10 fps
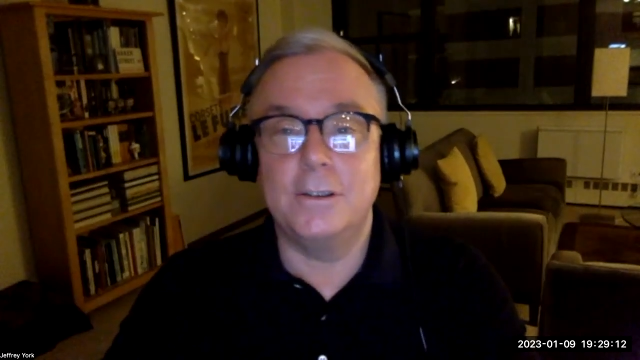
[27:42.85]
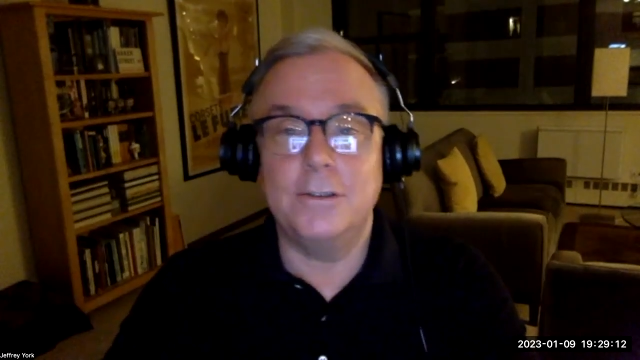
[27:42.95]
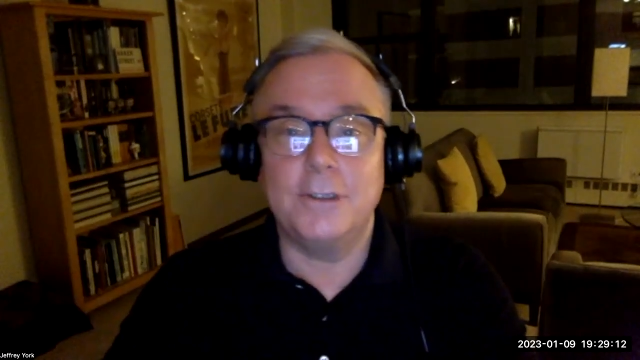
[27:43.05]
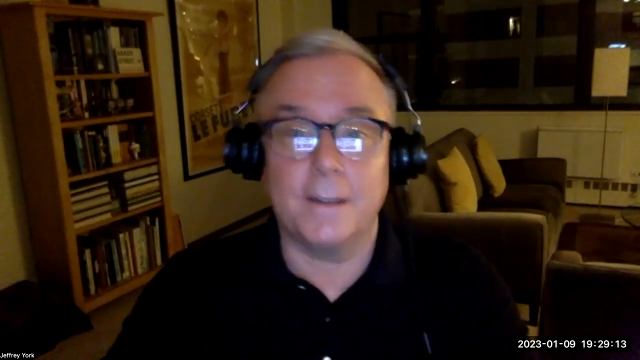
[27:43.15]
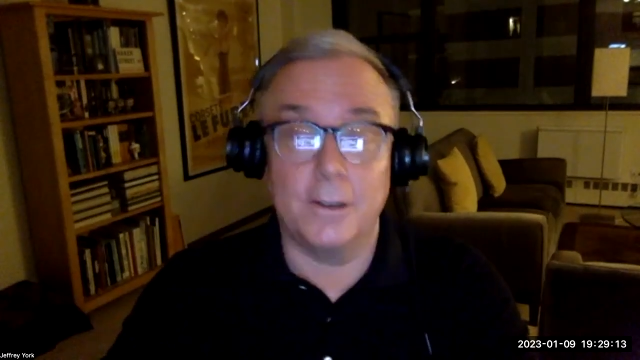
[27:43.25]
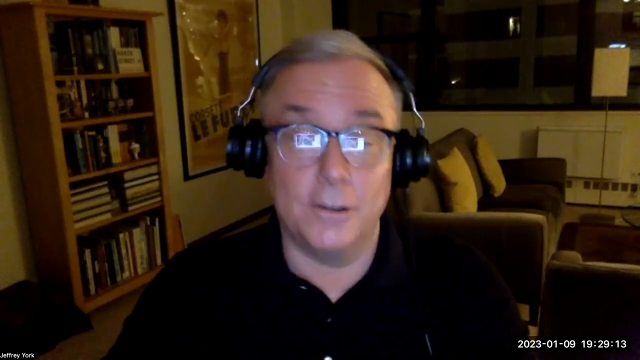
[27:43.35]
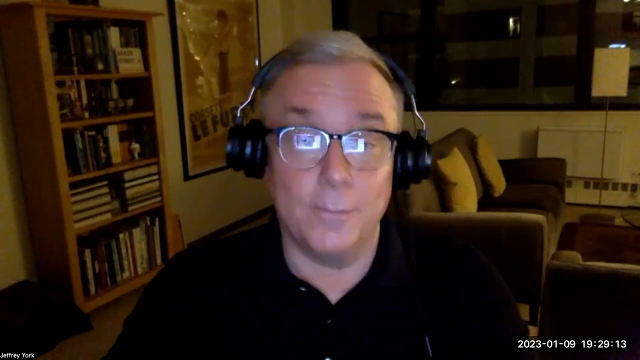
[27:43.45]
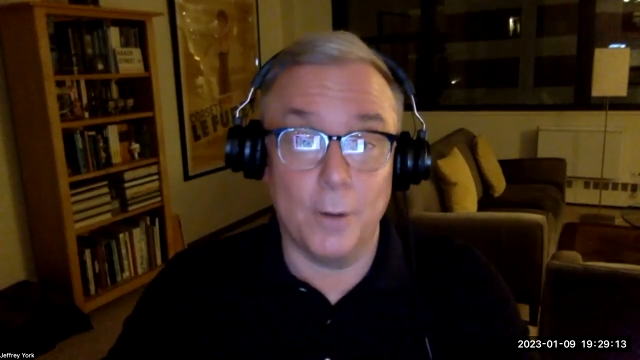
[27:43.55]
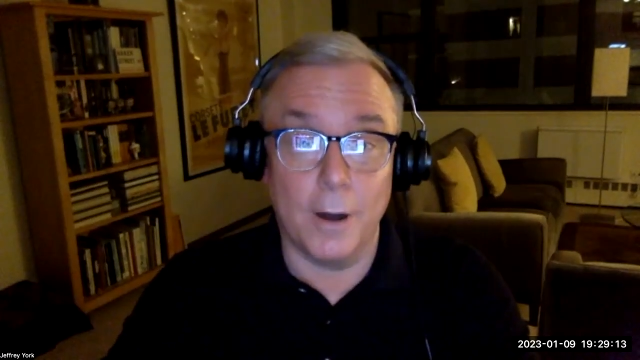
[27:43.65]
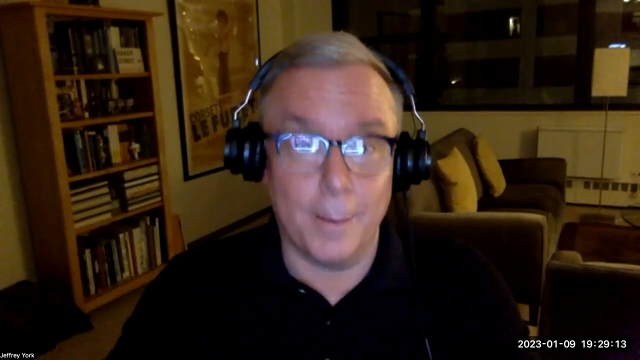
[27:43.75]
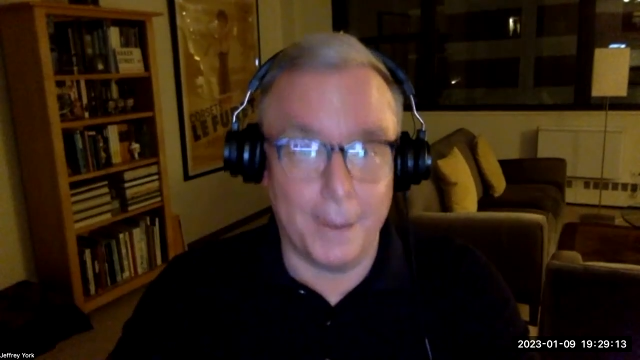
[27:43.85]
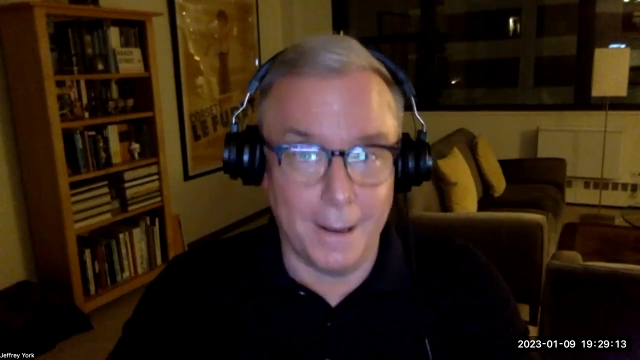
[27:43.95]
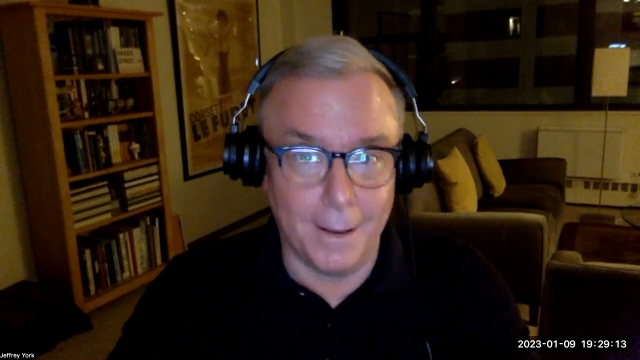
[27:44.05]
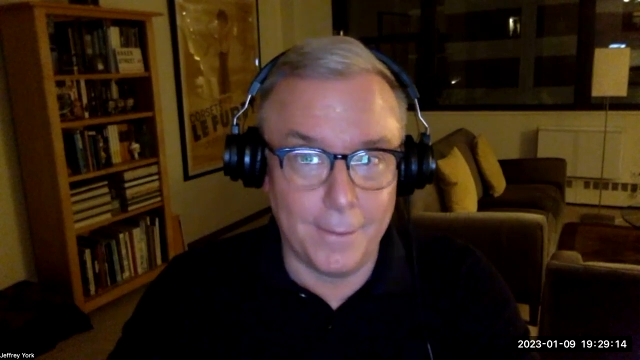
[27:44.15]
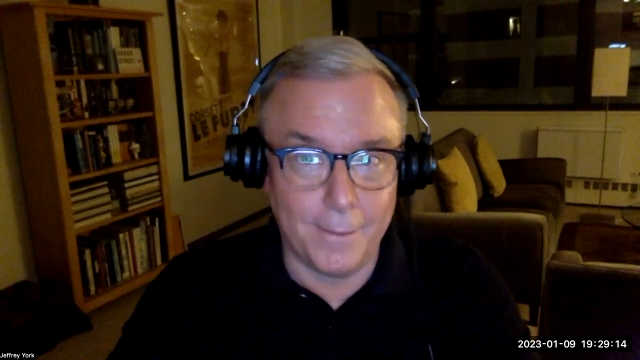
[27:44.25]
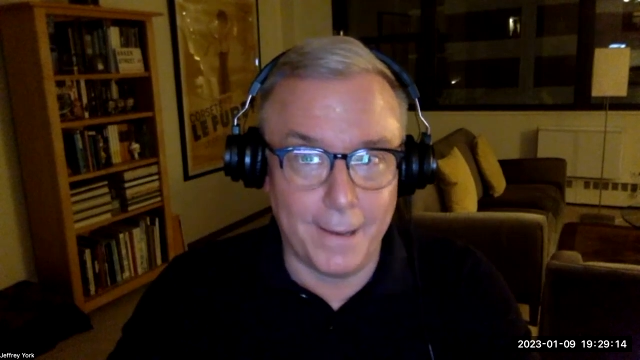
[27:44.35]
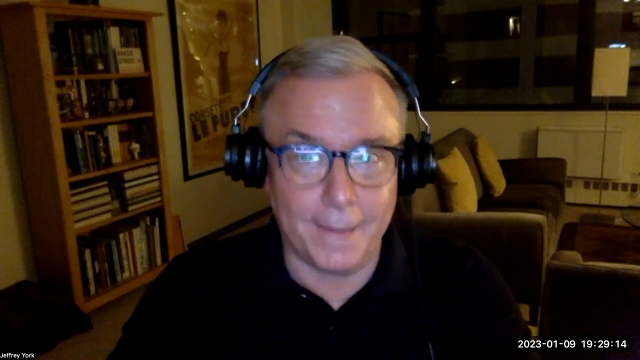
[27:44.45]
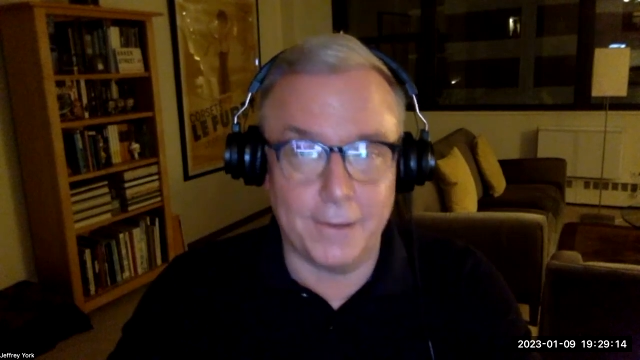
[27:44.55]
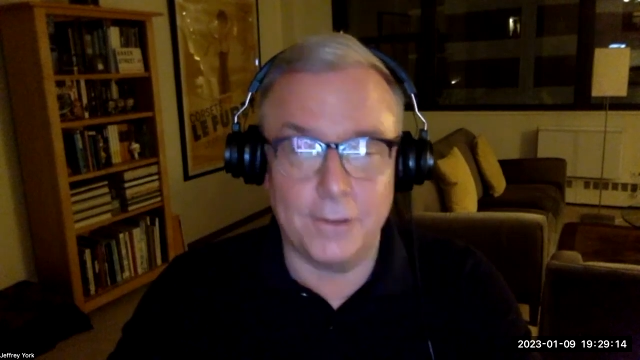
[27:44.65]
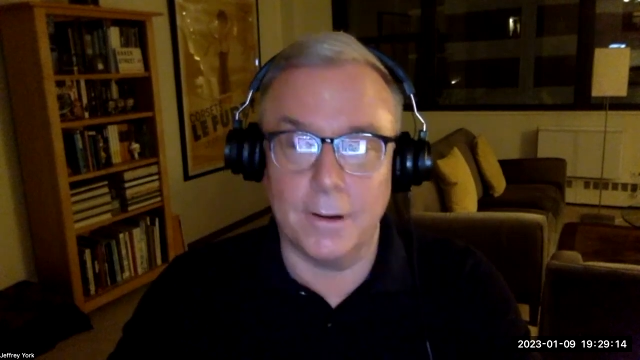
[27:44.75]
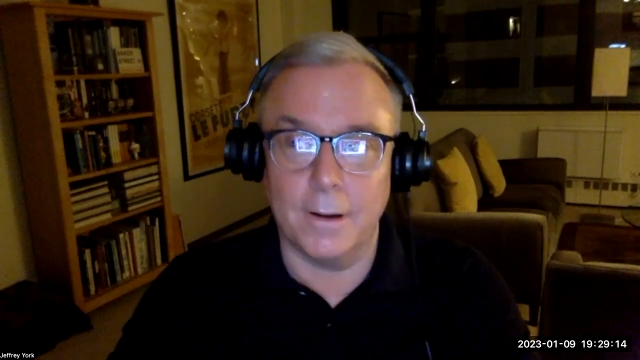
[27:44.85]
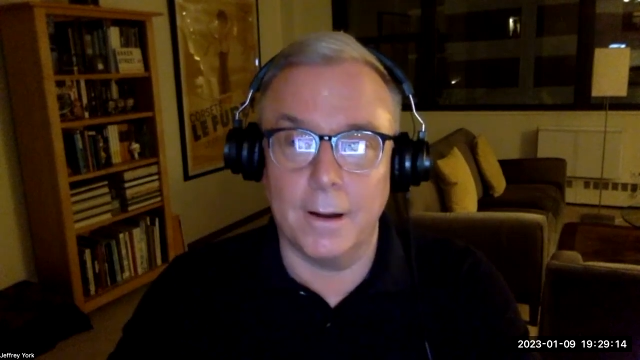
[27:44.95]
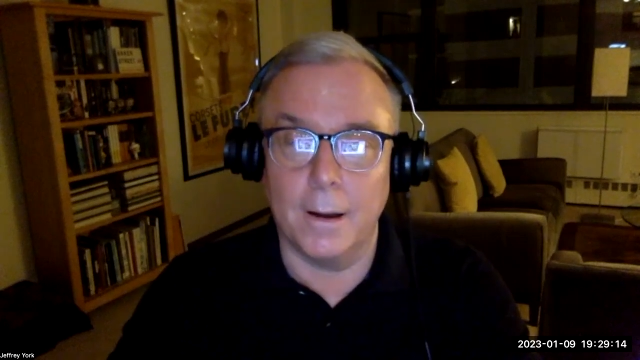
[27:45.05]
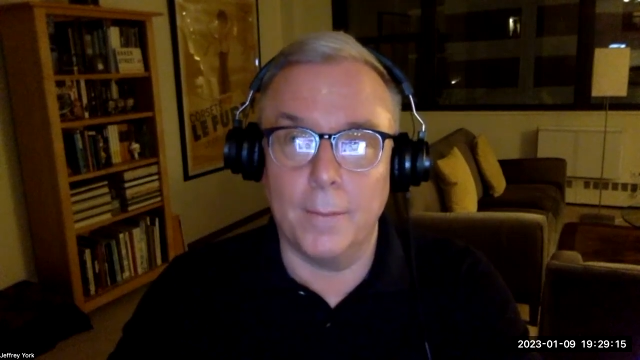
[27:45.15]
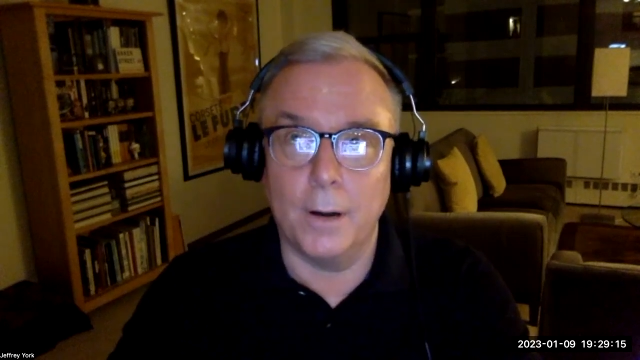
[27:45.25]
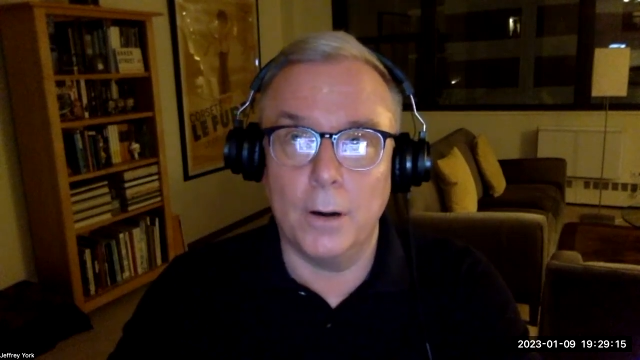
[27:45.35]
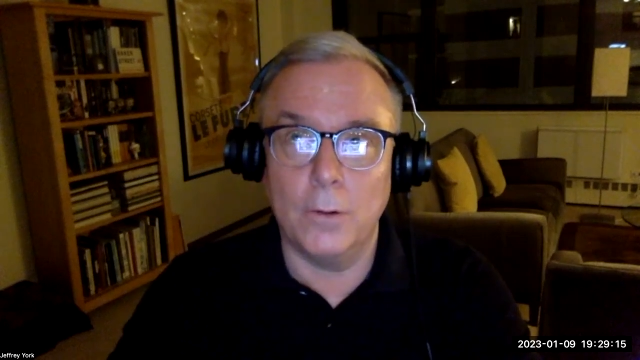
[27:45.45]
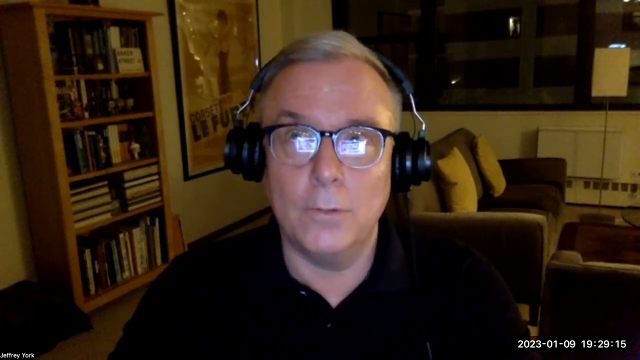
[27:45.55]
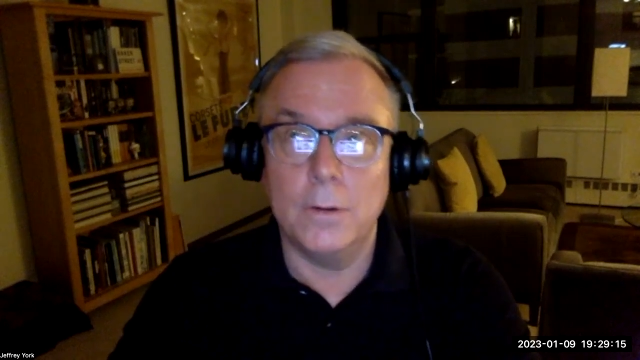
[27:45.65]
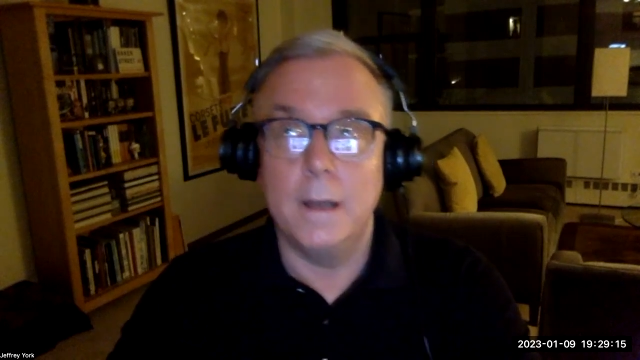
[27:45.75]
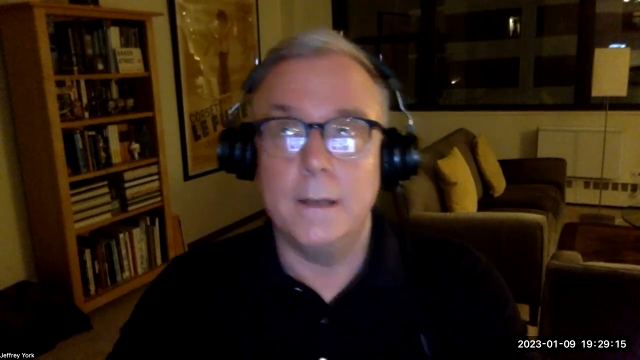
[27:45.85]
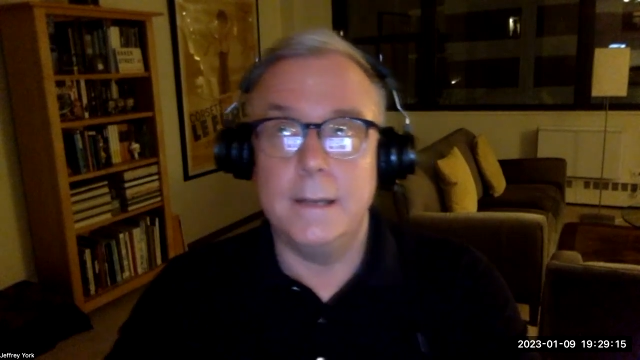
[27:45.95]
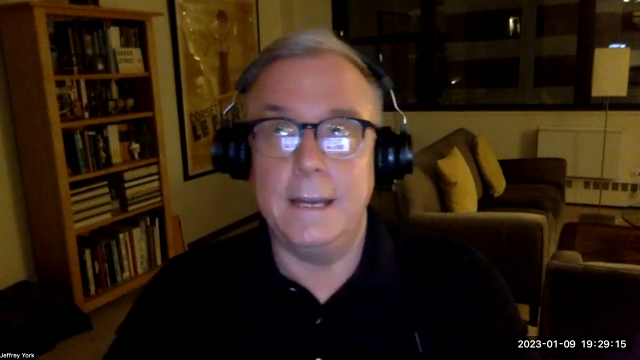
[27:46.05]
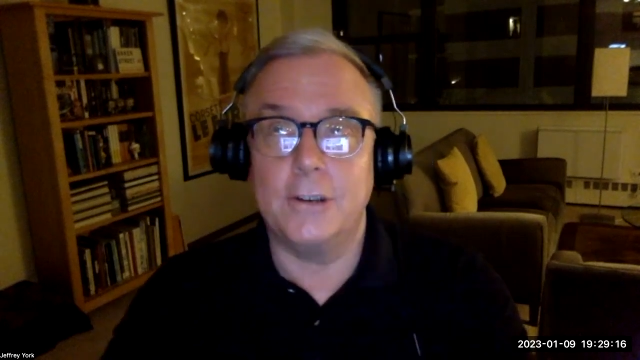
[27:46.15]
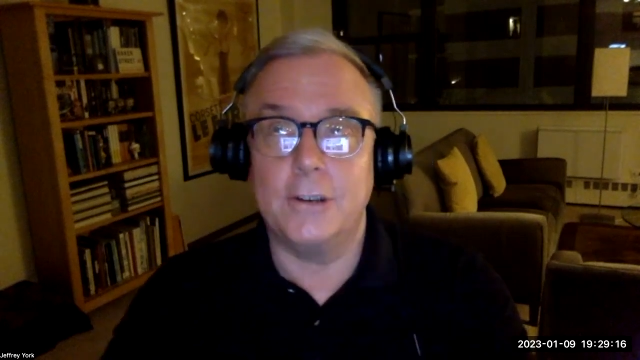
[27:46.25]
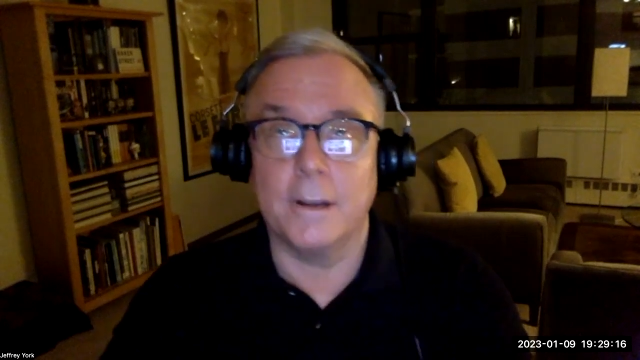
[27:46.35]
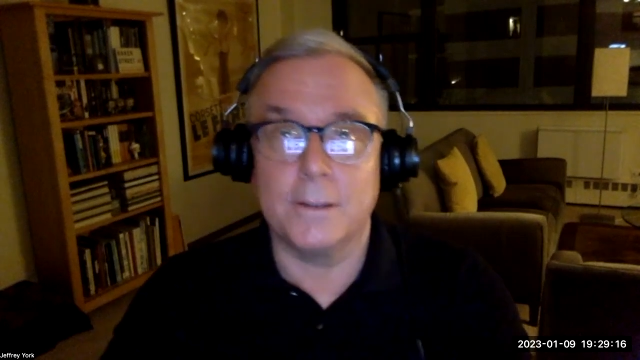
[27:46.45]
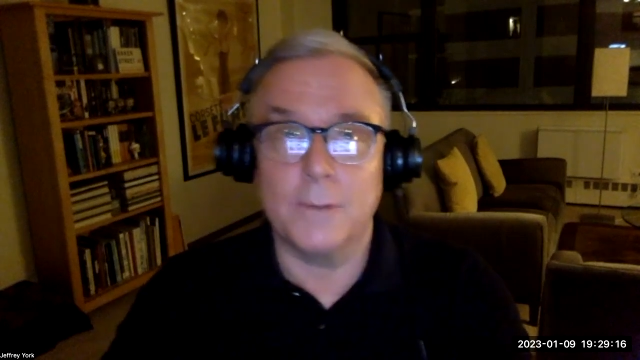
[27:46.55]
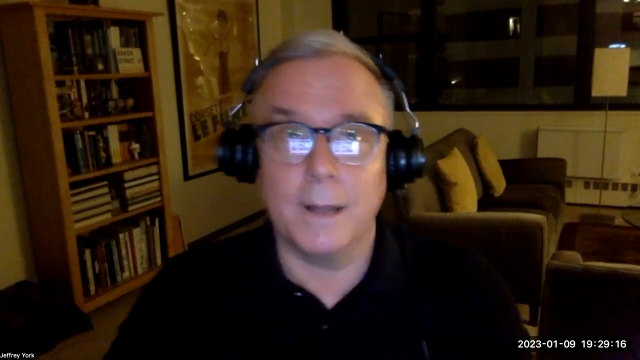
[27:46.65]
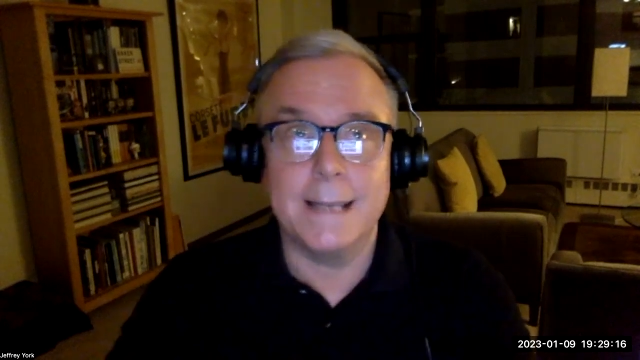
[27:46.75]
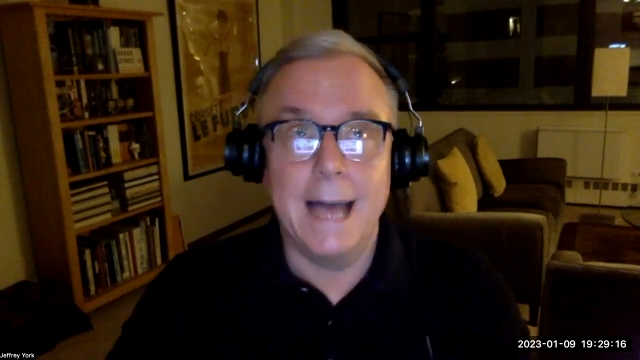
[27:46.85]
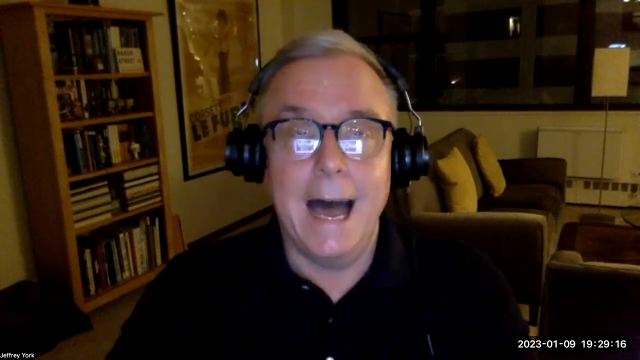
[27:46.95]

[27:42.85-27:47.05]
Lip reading: Chuck, that you've brought up, and I love the fact that you're a Poe teacher as well, as